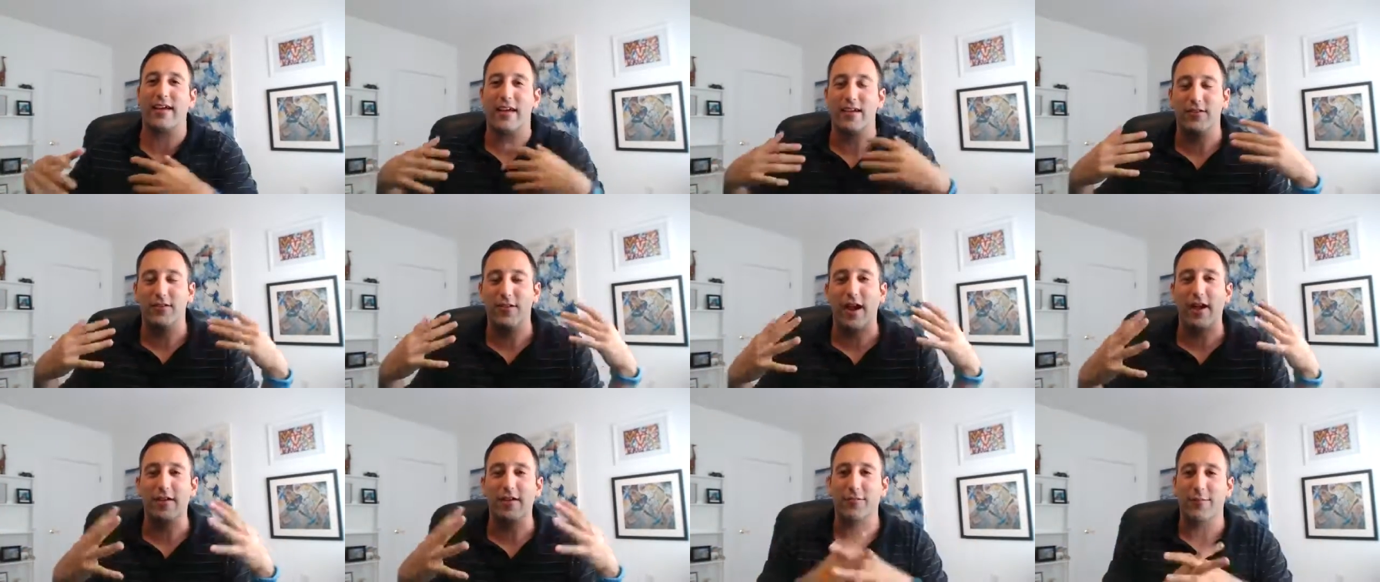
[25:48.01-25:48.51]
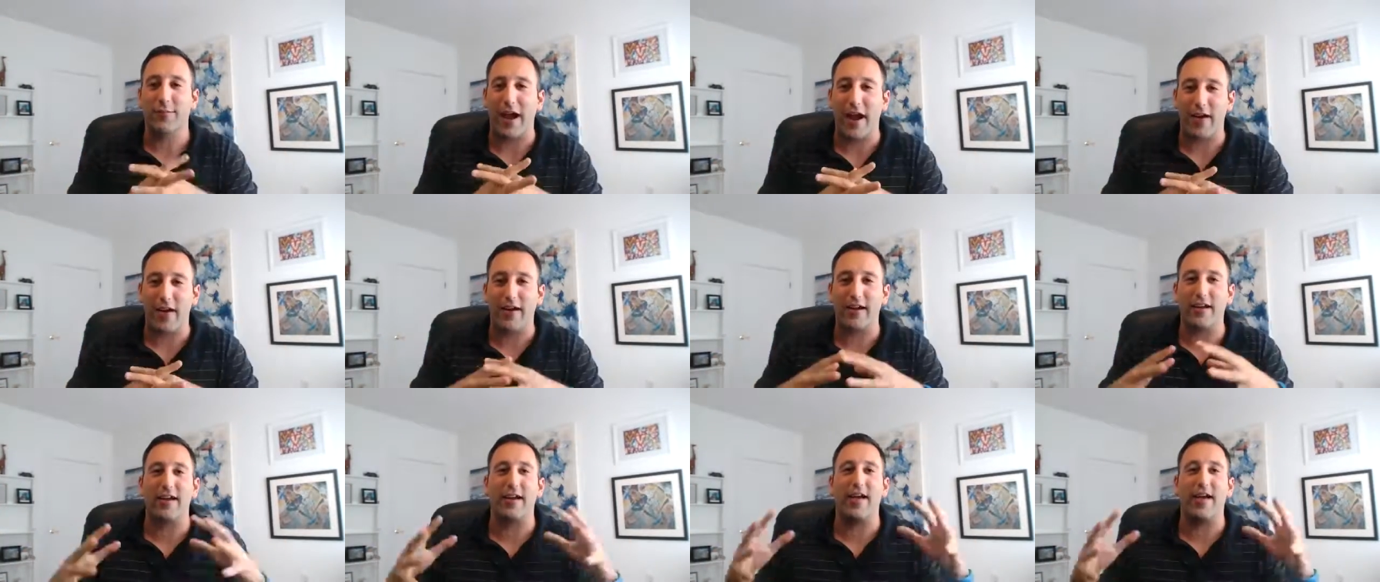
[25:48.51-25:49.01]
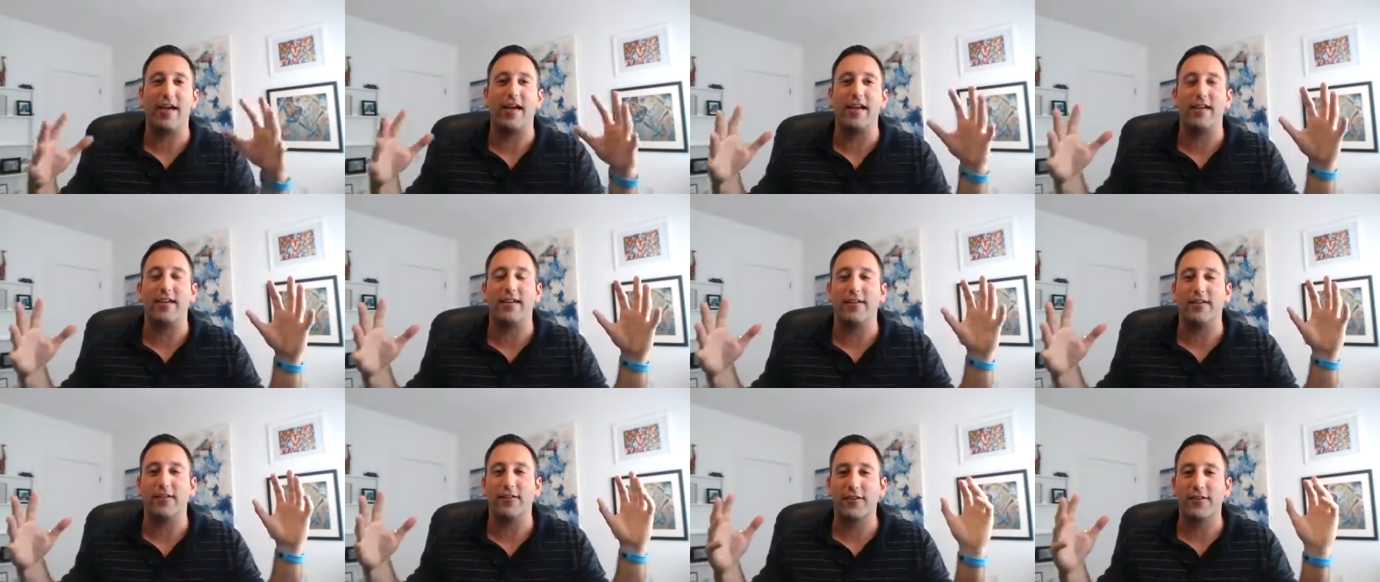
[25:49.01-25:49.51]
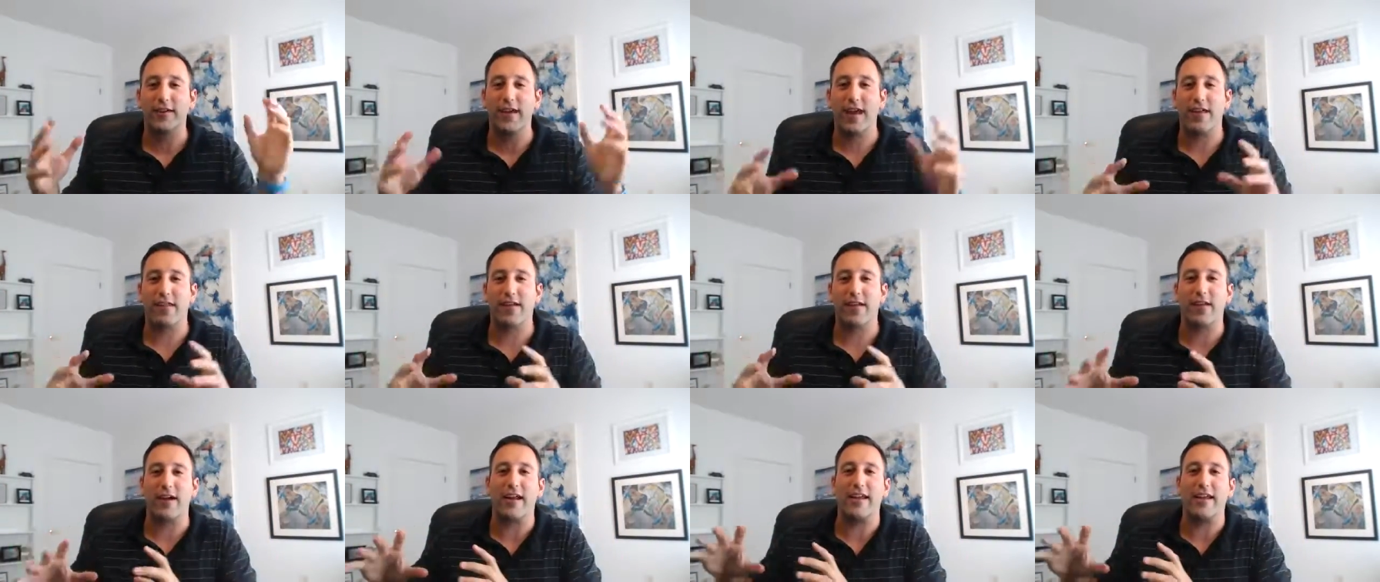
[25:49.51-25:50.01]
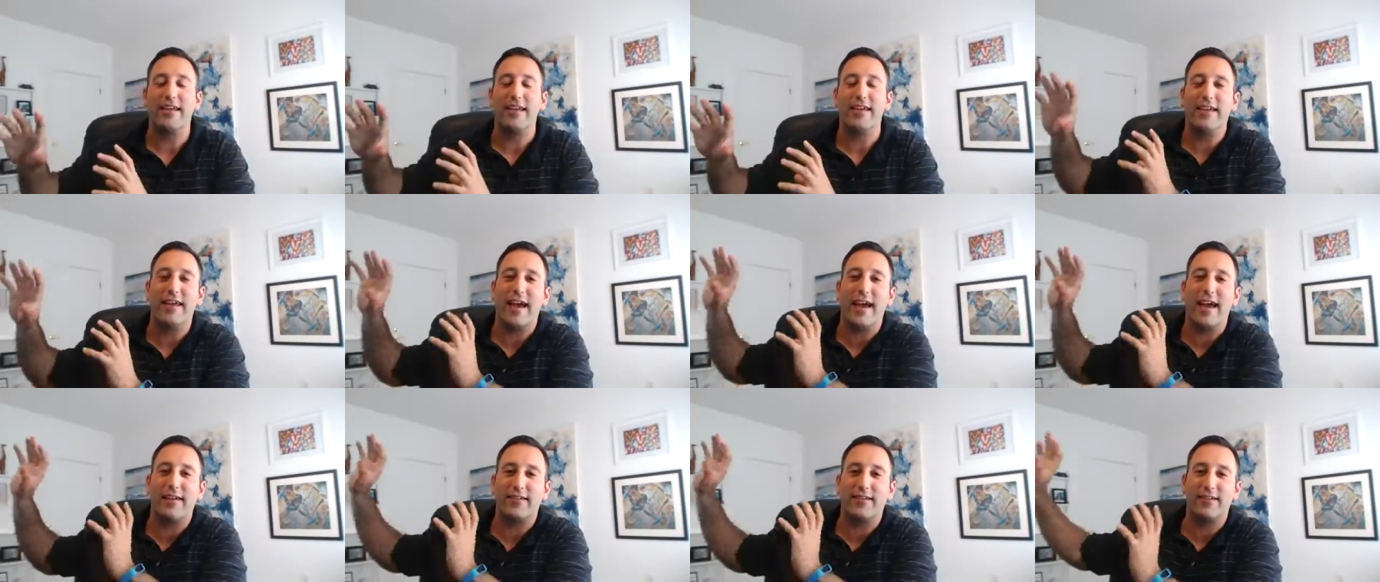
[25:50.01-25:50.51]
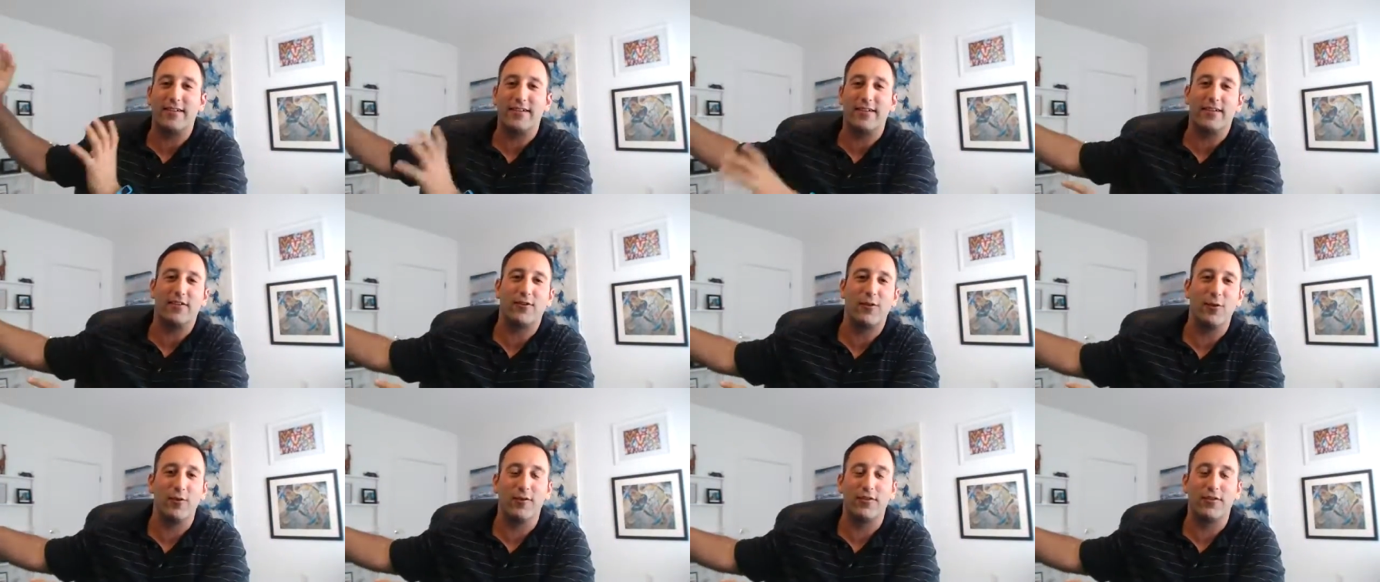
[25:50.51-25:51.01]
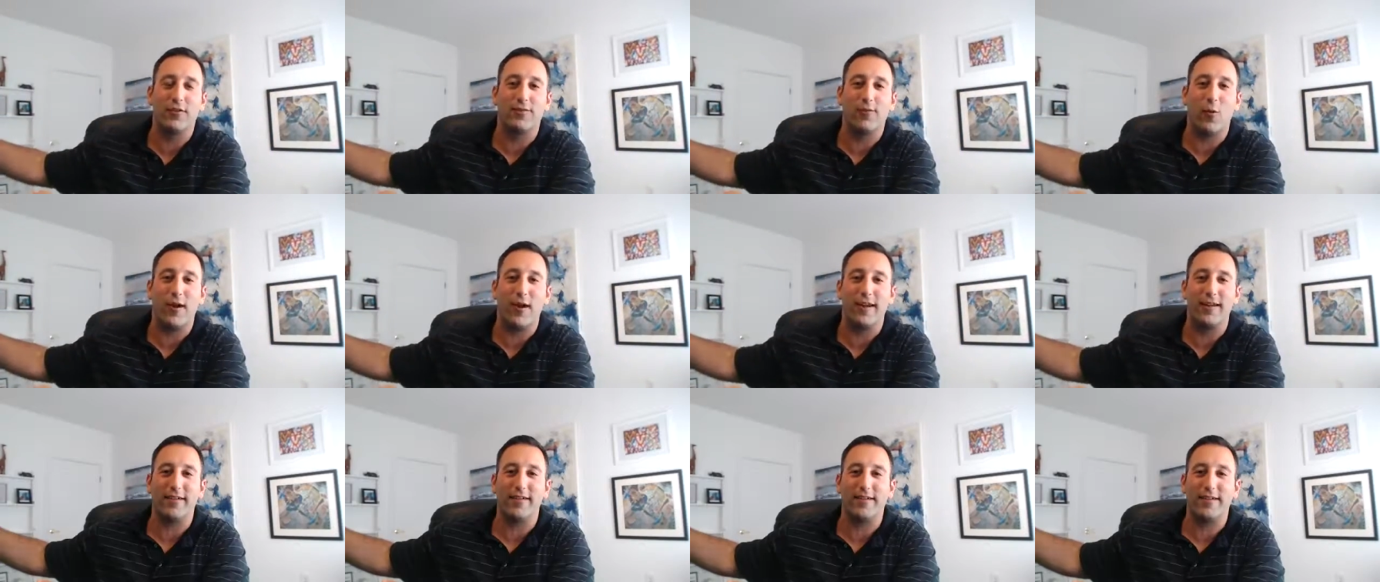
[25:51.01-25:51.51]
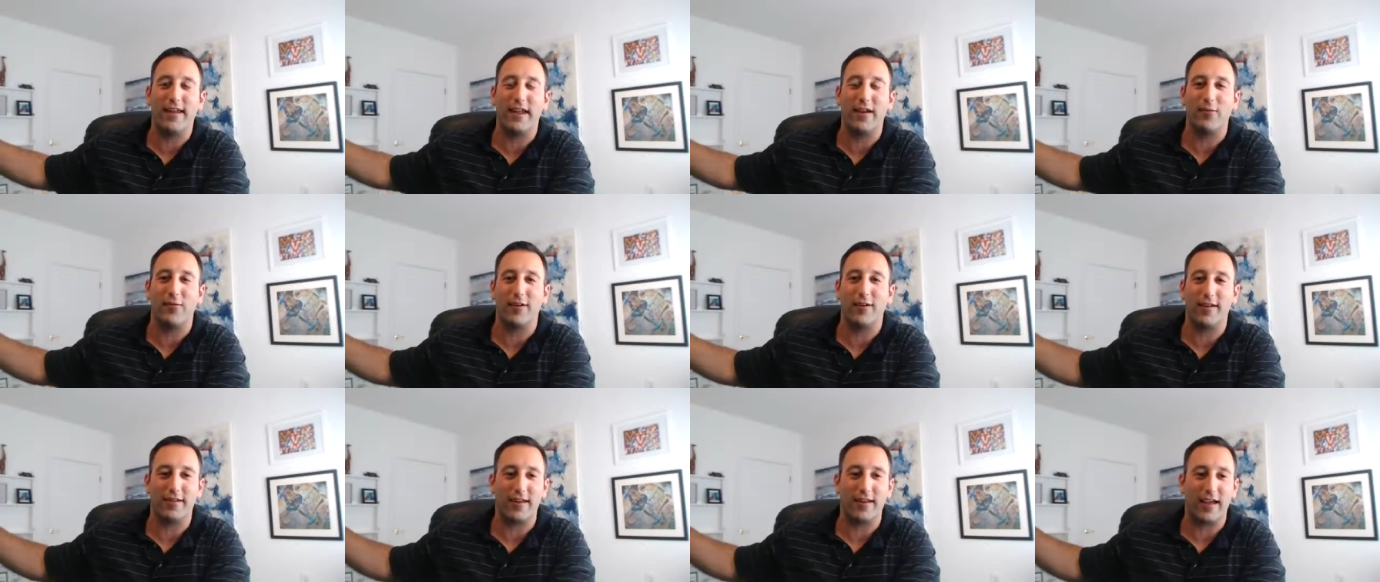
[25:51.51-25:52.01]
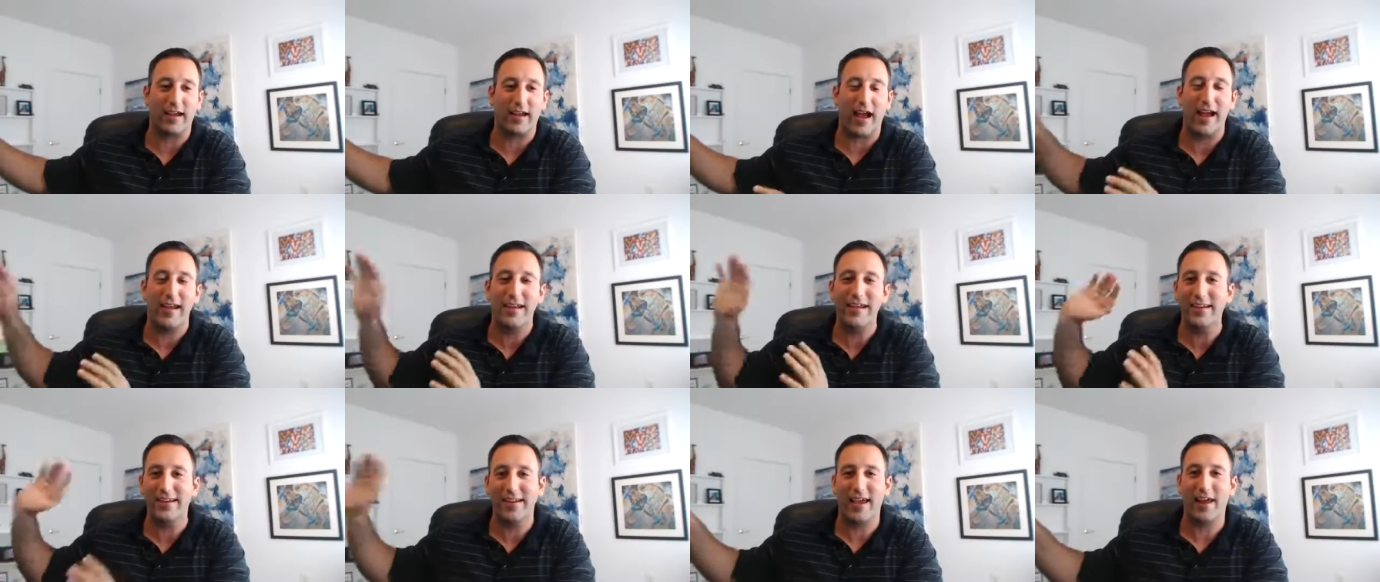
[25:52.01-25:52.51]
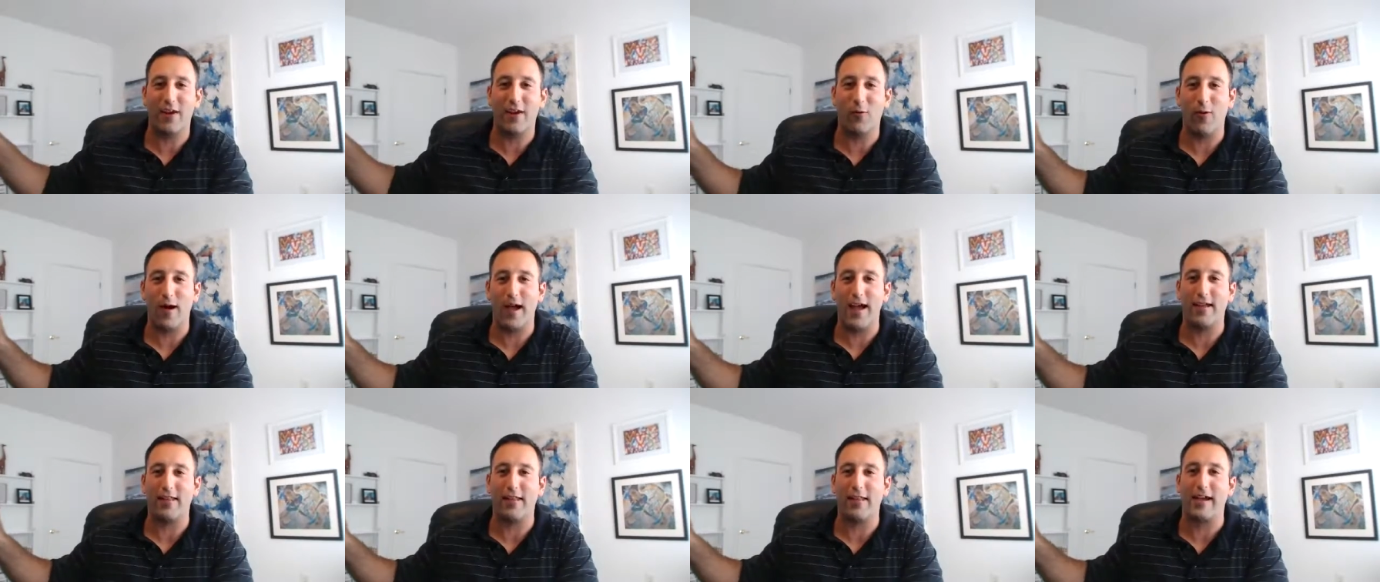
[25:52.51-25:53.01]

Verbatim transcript: and you guys are married and you're together and he gets to his avoidant state where he's like, I need to get away.